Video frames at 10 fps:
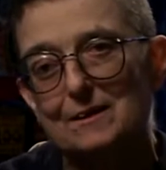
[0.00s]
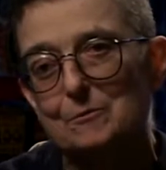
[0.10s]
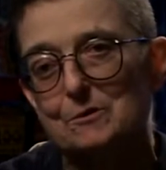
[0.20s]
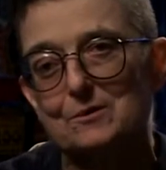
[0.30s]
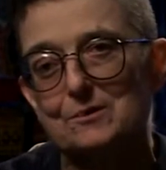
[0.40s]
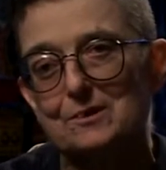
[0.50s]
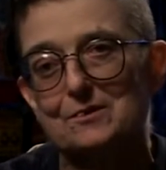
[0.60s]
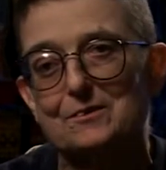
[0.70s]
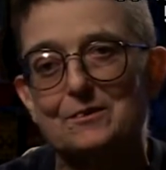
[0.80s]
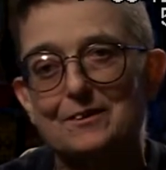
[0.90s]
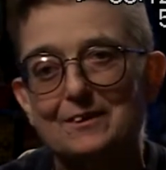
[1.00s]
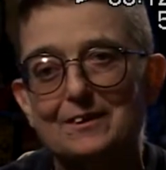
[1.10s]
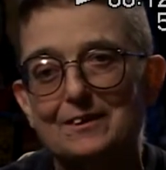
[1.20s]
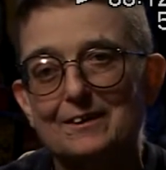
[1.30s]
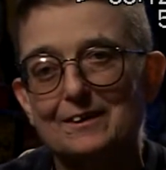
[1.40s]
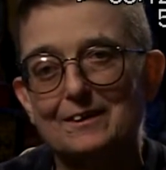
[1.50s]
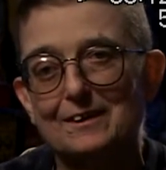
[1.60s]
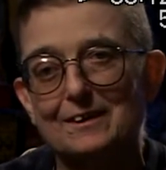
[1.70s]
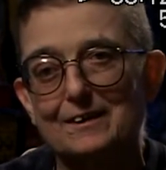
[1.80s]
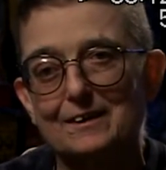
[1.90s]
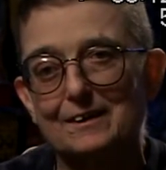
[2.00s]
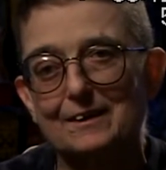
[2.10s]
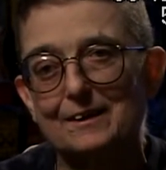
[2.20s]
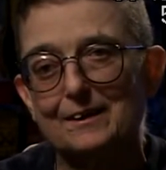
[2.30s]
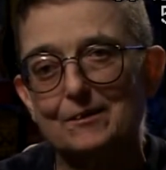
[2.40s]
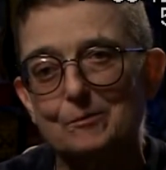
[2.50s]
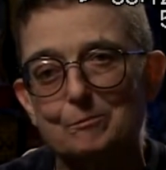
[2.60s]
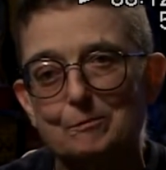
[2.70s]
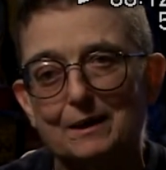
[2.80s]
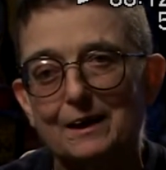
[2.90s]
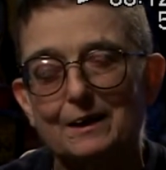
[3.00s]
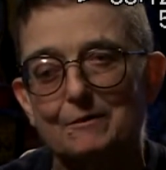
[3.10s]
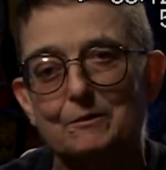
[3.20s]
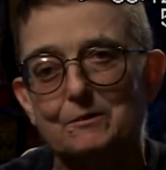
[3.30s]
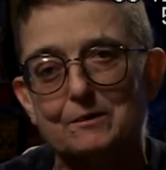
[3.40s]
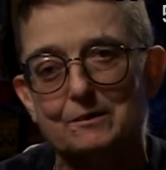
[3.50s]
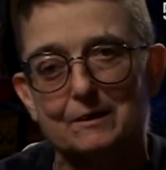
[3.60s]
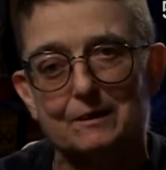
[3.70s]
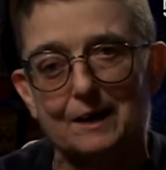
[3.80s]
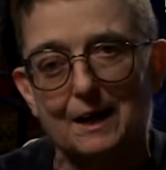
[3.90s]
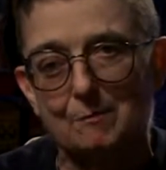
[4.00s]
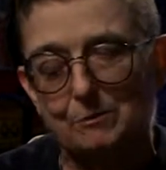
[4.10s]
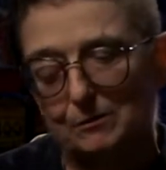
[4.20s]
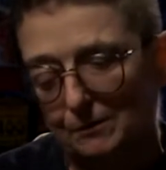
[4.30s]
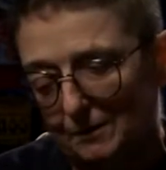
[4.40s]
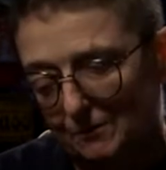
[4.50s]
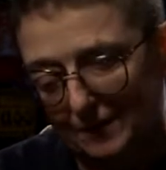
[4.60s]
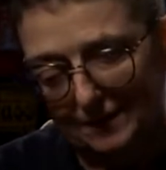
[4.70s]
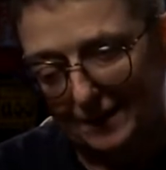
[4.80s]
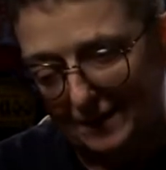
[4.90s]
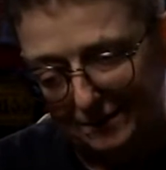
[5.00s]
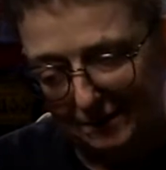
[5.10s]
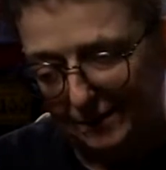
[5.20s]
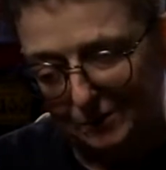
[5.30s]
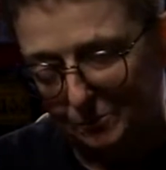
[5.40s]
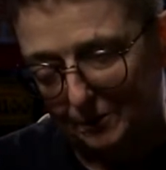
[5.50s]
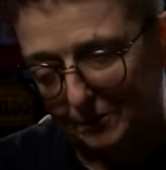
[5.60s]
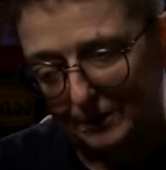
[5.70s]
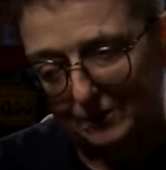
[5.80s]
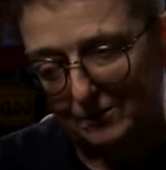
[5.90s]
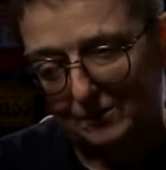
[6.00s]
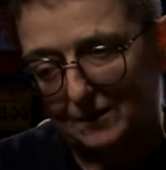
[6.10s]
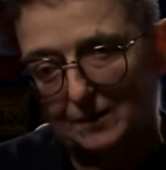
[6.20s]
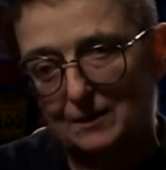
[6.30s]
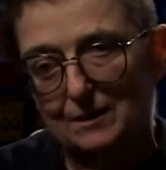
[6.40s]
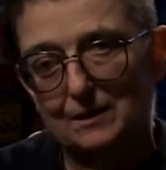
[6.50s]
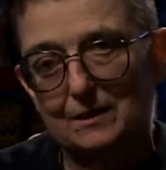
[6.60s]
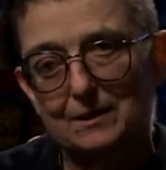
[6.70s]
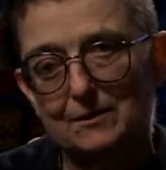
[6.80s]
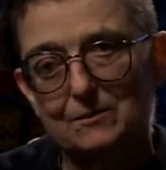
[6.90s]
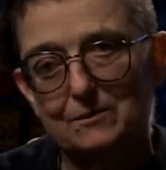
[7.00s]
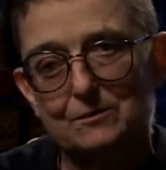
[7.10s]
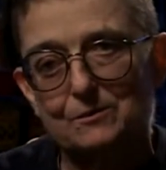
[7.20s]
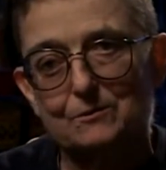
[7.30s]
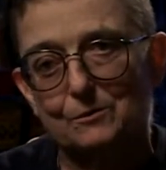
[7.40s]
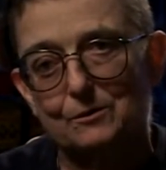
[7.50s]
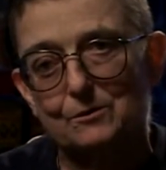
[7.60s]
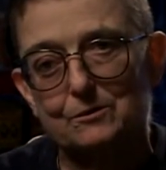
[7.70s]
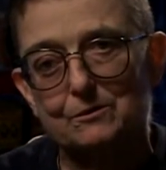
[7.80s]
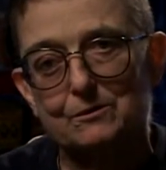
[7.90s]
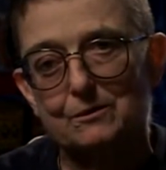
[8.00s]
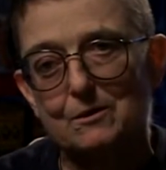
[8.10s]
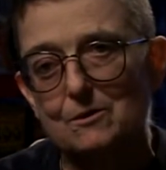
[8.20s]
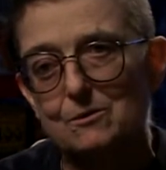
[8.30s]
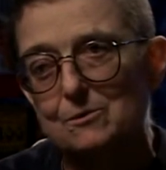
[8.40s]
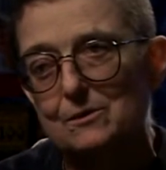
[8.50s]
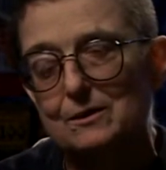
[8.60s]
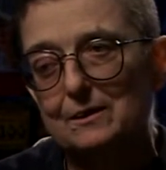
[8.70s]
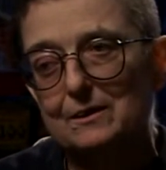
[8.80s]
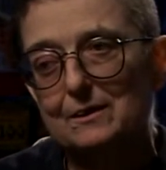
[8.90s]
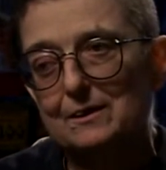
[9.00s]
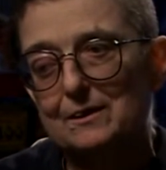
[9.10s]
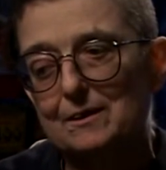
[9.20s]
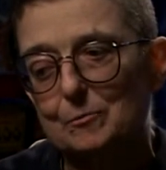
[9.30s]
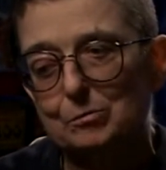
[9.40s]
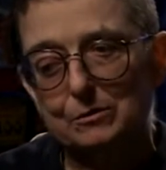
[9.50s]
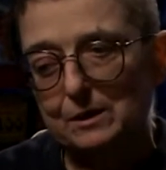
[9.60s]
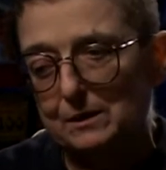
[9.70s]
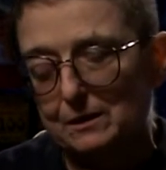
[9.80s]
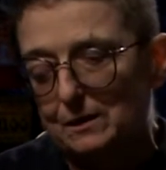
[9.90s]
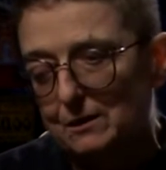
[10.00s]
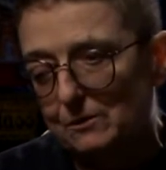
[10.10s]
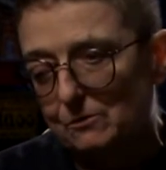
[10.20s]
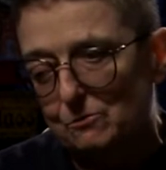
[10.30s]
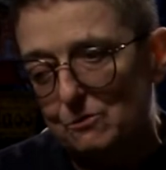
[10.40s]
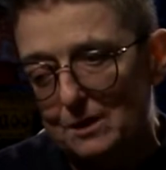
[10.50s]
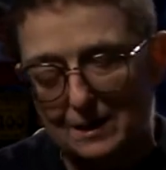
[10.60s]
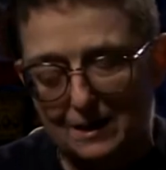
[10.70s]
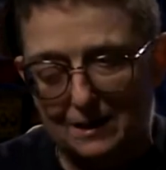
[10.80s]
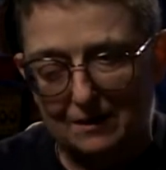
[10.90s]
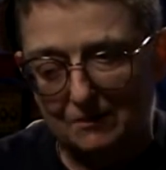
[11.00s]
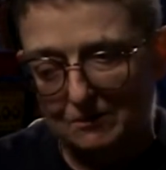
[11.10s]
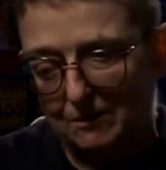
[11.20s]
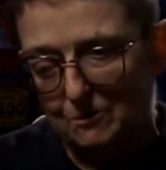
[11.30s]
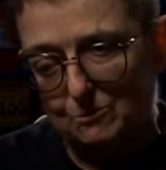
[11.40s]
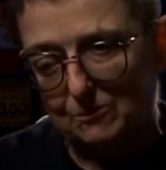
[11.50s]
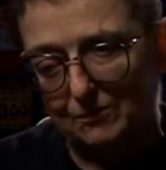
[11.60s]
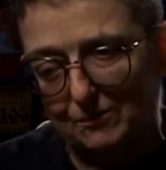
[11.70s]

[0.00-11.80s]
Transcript: there was just, I can't explain it. It was just an absolutely fantastic experience. You just were so completely drawn in, so